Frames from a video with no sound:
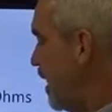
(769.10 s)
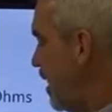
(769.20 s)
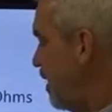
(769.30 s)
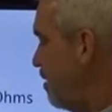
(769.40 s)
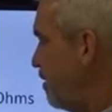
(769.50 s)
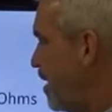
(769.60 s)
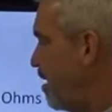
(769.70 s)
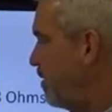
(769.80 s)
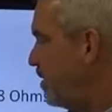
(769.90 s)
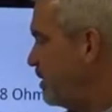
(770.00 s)
and
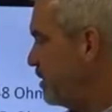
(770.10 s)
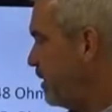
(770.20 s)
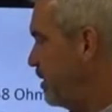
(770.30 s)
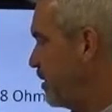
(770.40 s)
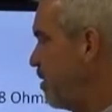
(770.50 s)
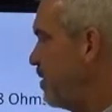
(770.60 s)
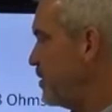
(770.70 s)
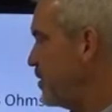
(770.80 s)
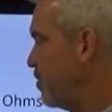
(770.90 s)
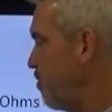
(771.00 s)
now the current
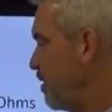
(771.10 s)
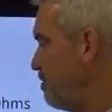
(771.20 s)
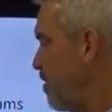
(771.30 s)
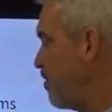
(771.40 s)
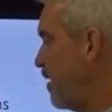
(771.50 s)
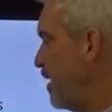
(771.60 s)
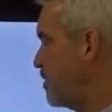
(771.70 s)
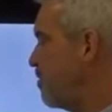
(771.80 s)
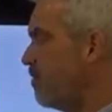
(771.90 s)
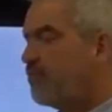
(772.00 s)
is ignoring the motor, and it's
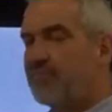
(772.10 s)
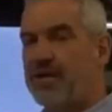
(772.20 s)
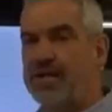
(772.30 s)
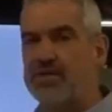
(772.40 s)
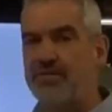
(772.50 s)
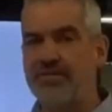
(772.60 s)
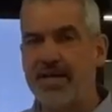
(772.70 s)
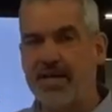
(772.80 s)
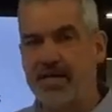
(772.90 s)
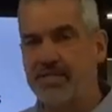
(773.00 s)
going from phase to
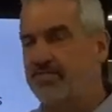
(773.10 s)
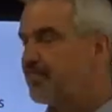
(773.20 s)
phase.